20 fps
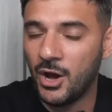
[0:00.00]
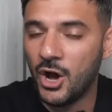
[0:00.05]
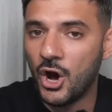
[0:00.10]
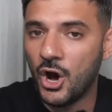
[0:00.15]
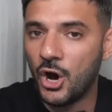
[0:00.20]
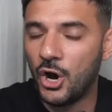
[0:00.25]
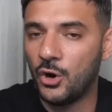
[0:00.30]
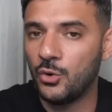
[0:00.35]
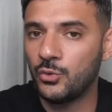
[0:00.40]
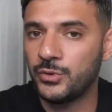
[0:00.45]

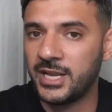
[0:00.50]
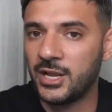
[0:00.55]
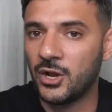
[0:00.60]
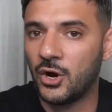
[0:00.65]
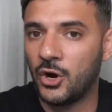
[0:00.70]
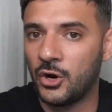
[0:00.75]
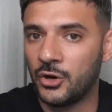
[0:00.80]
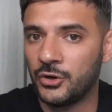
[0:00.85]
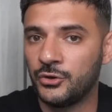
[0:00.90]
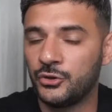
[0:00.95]
holding
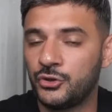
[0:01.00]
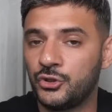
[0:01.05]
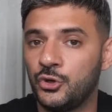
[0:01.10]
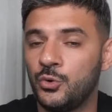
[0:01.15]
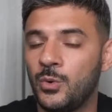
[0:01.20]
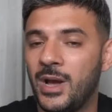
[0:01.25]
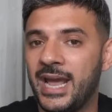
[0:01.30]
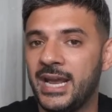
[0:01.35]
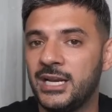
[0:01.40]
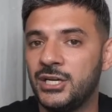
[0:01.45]
on to
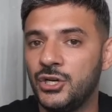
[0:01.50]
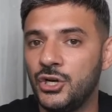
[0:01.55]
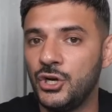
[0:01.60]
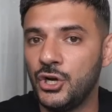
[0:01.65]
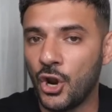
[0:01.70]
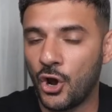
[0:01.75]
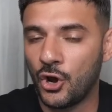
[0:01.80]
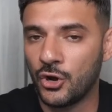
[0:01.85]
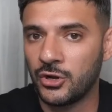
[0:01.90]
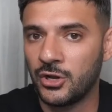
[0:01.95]
a
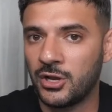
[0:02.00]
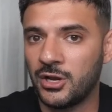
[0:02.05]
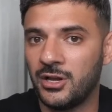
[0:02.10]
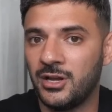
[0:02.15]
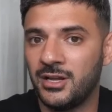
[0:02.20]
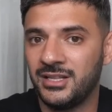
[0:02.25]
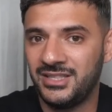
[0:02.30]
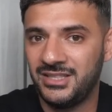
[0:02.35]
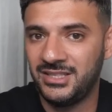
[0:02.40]
longer